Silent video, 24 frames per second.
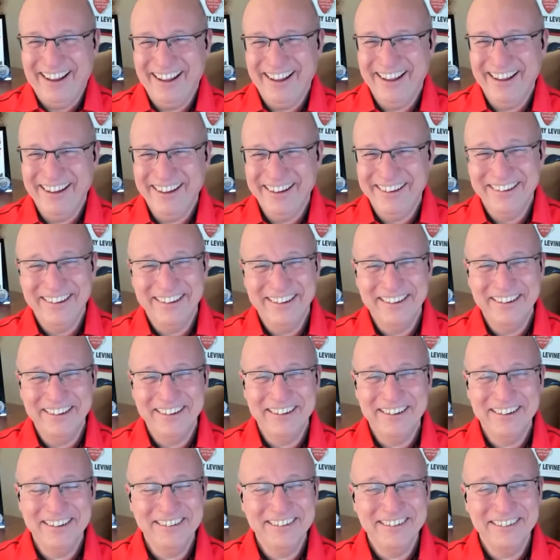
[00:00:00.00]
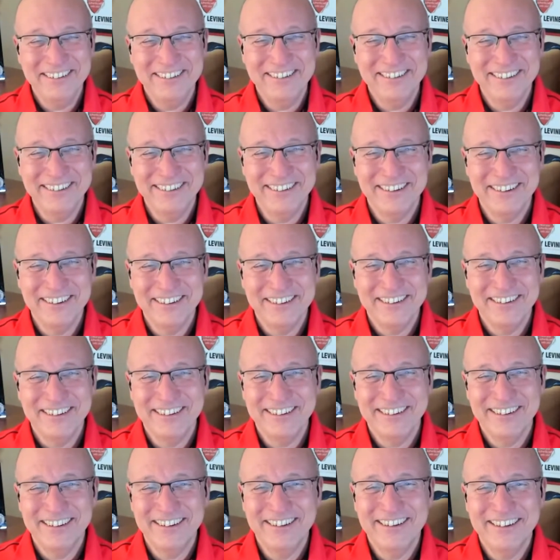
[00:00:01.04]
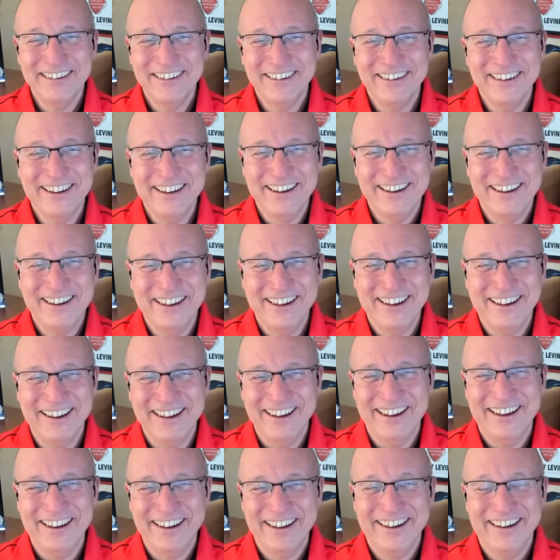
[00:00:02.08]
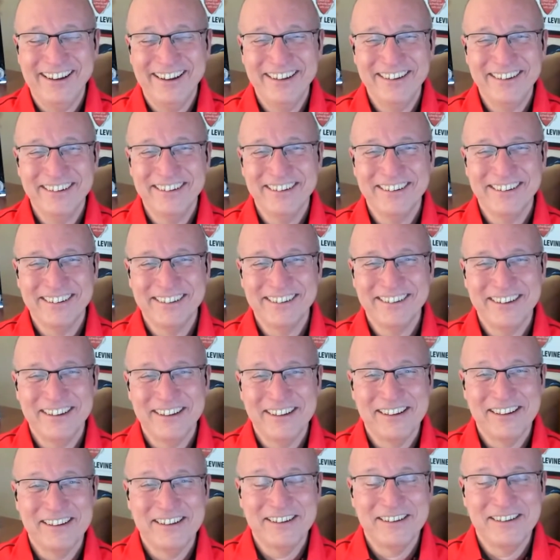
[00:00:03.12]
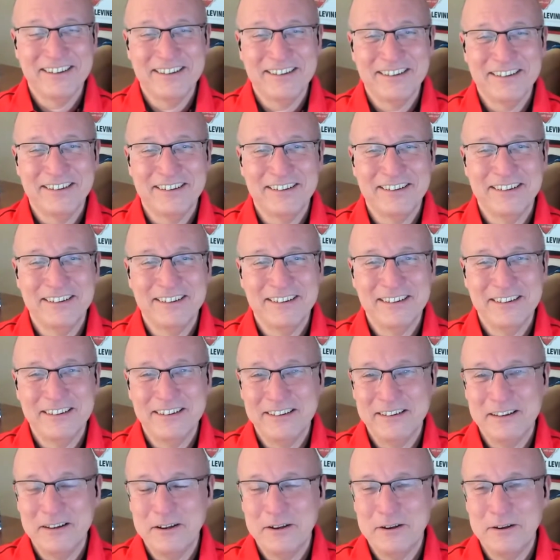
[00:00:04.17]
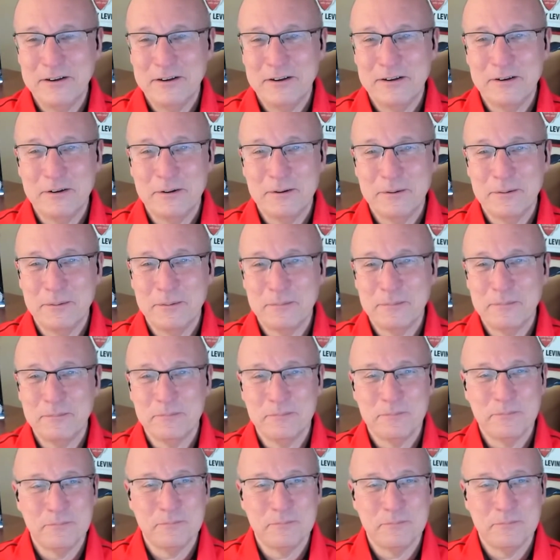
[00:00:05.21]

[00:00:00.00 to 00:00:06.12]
No words are spoken by the person on screen.